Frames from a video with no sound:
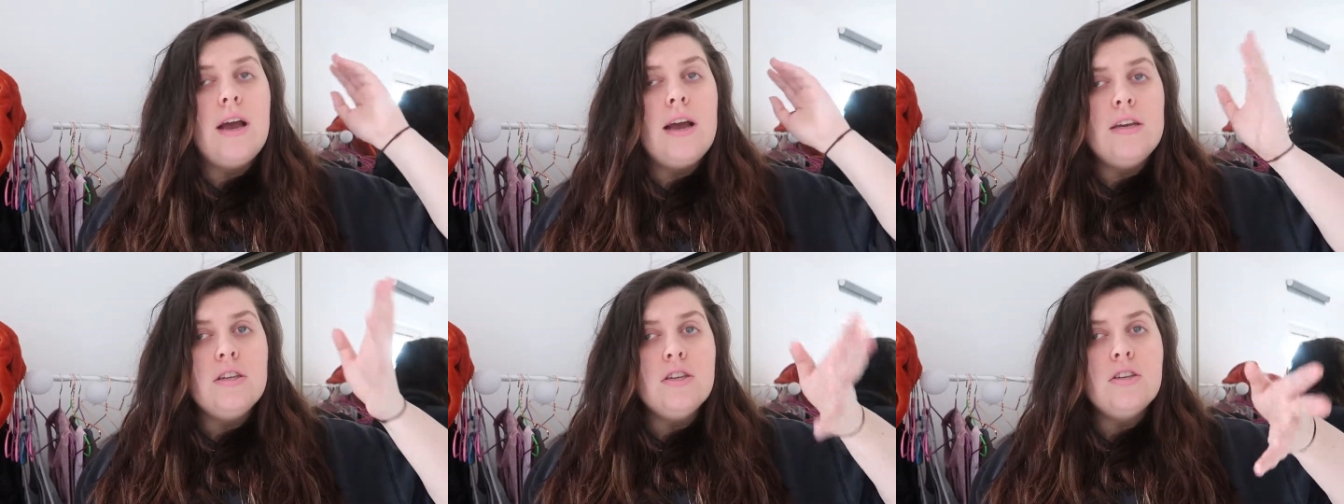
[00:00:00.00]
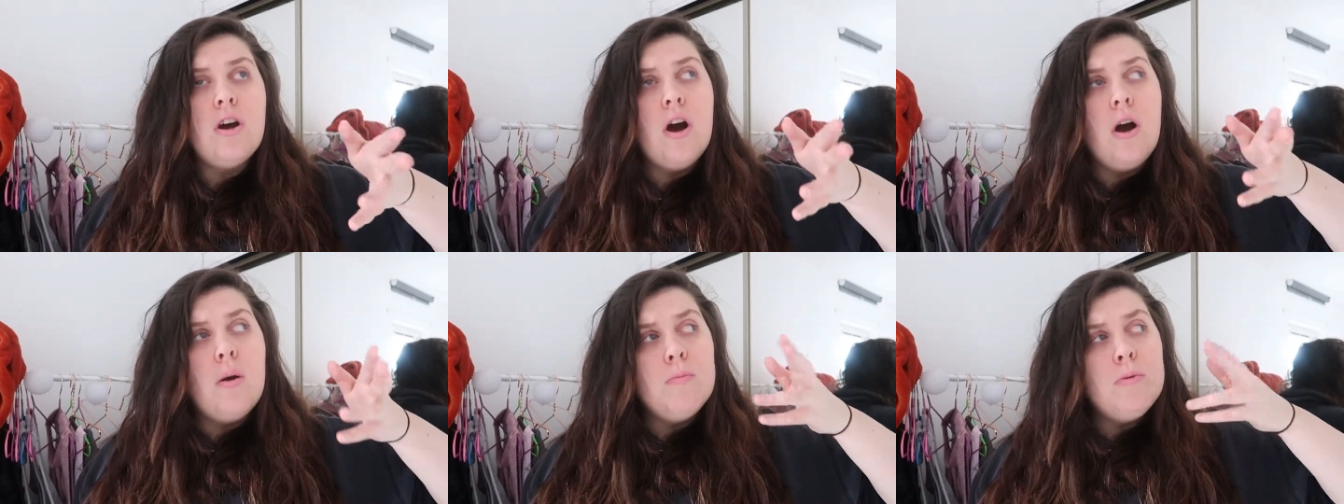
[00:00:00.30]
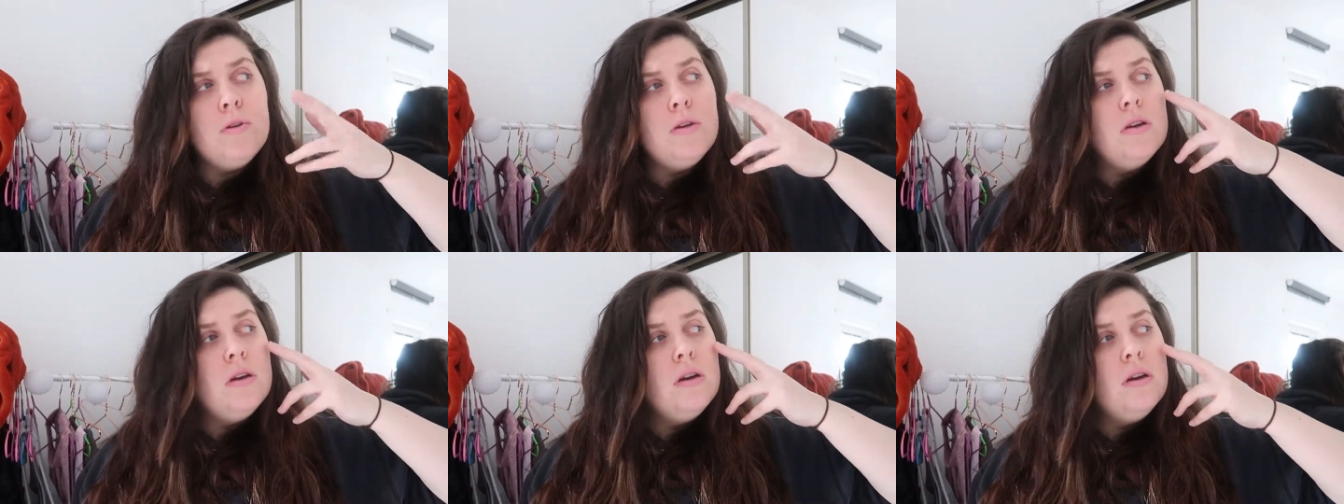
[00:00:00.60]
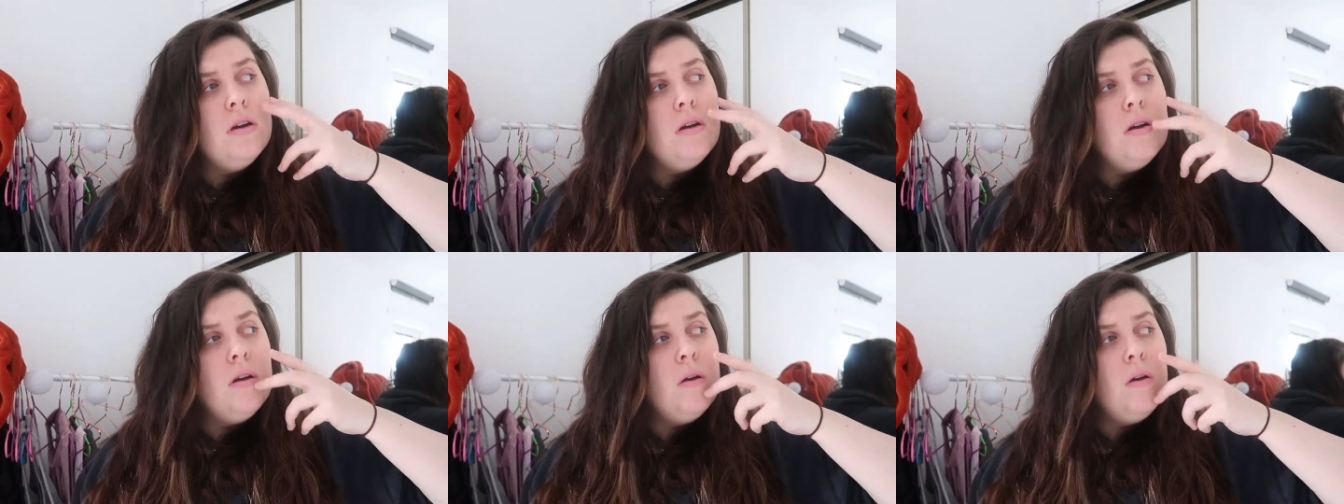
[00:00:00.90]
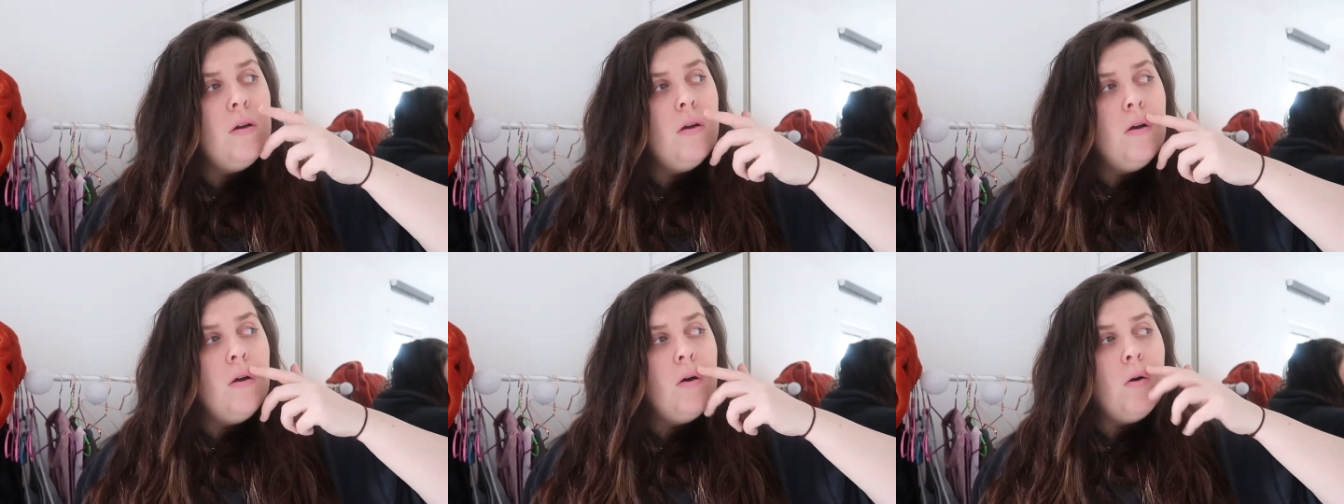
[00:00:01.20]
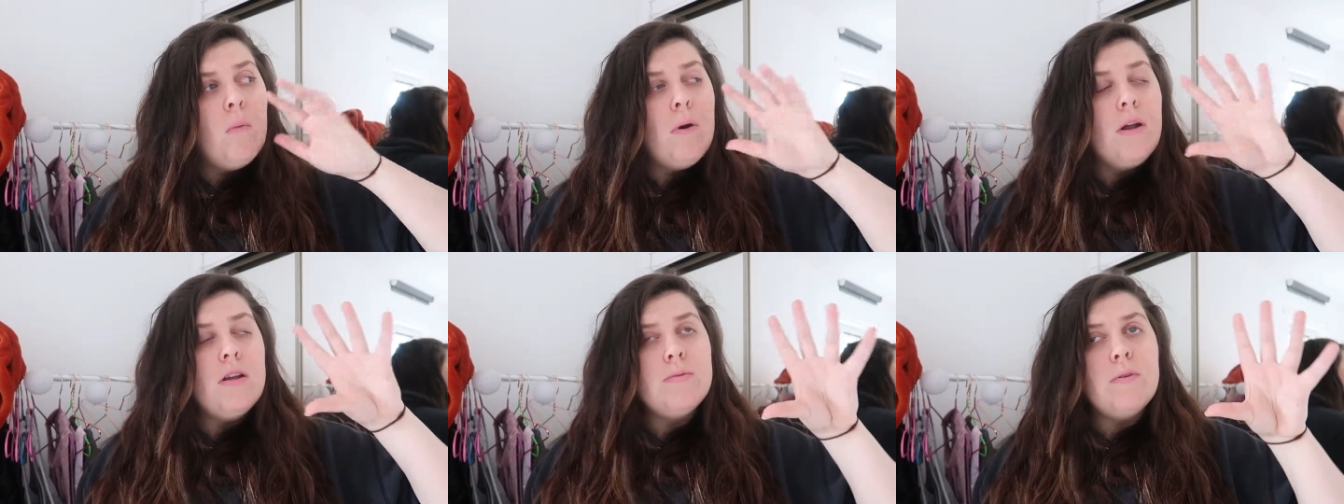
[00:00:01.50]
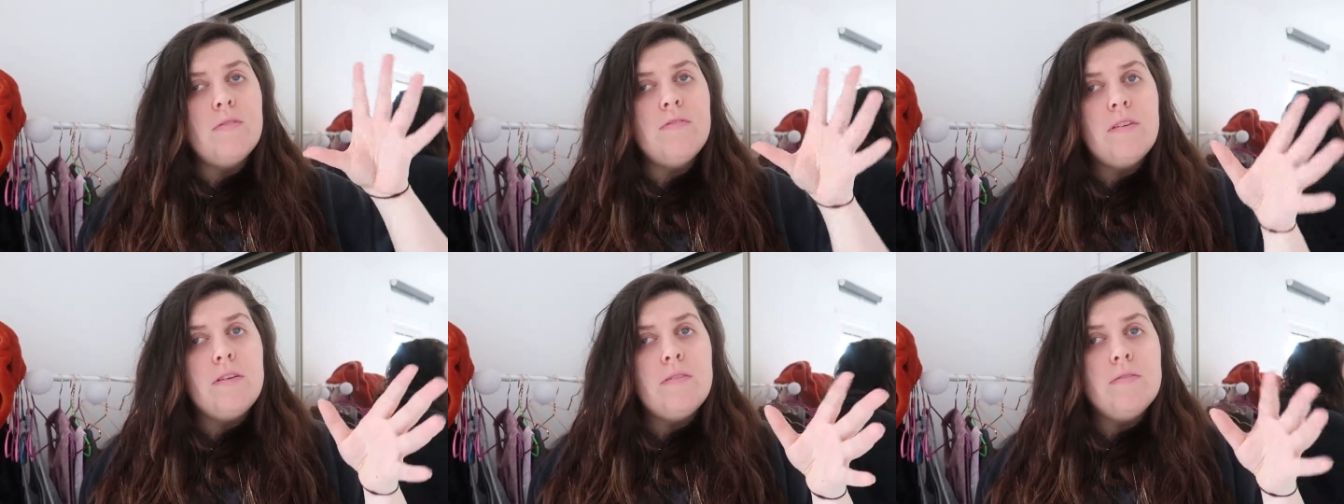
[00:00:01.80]
I stopped when I was
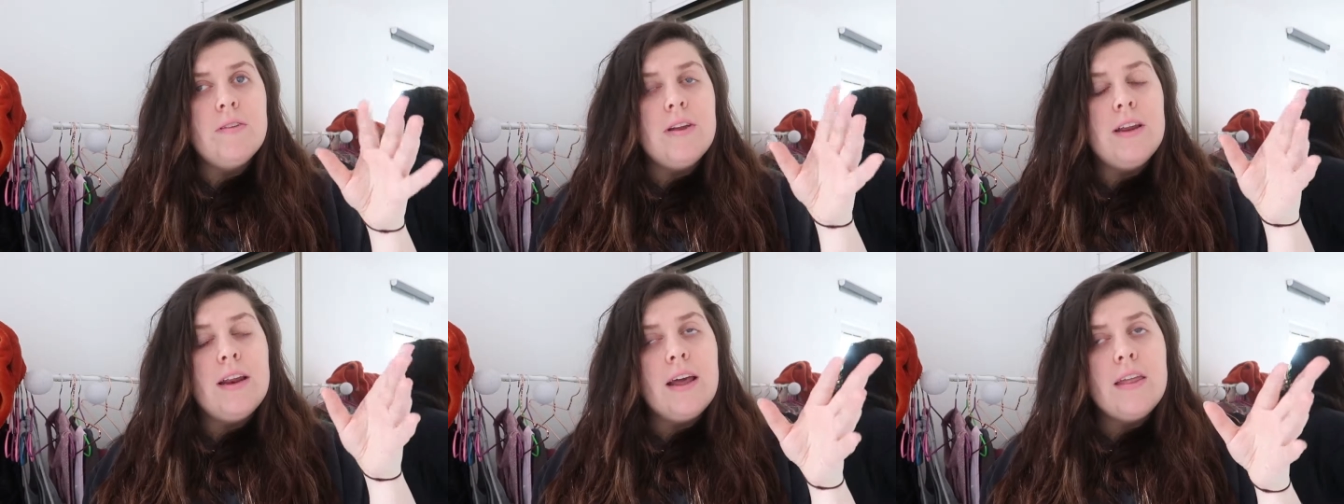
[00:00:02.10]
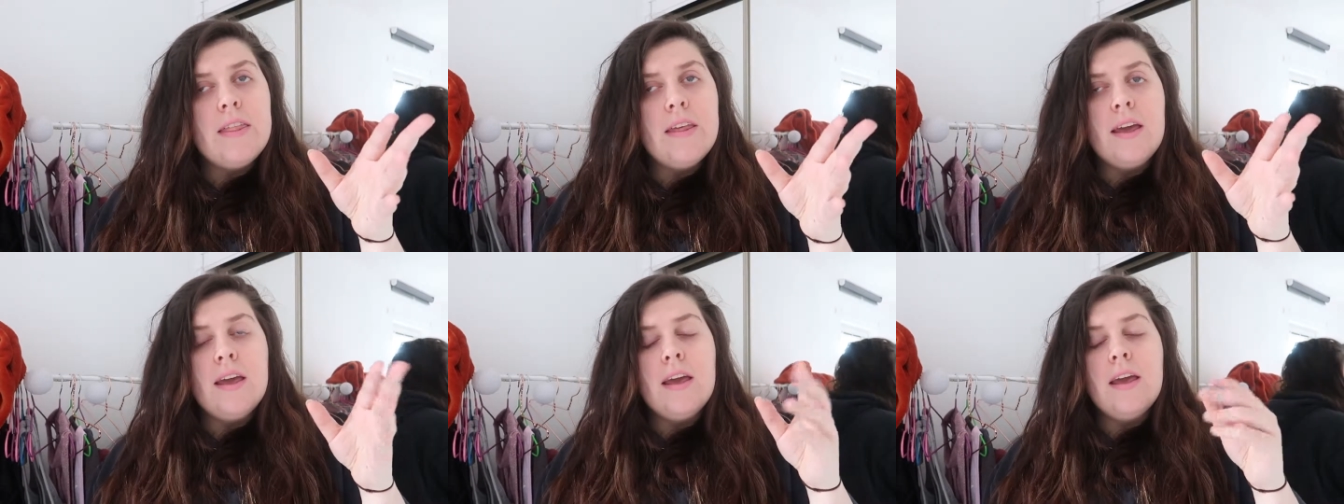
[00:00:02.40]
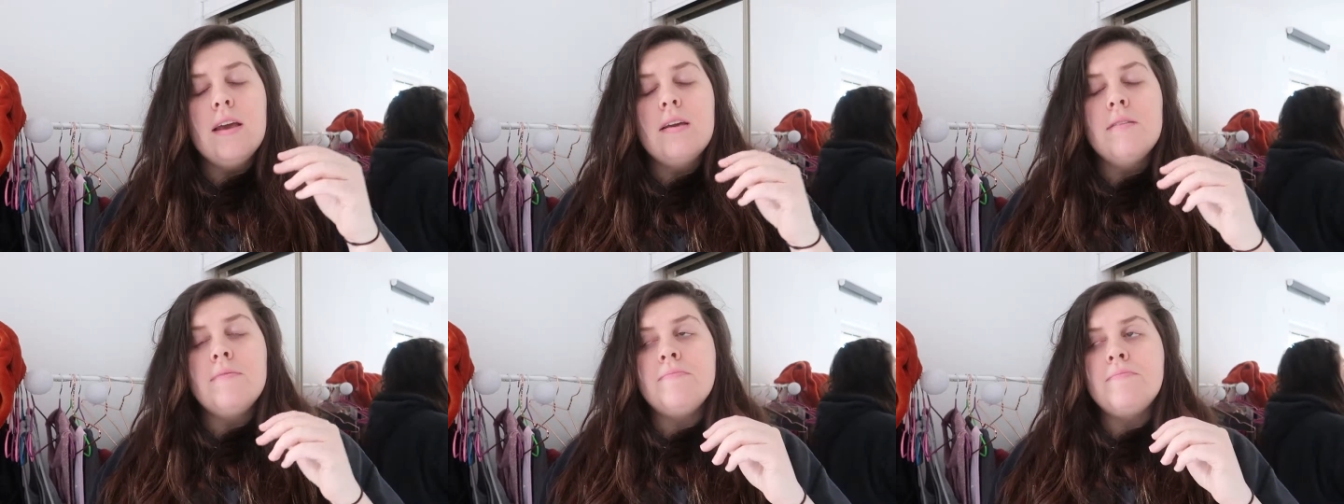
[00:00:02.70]
about 15, I think.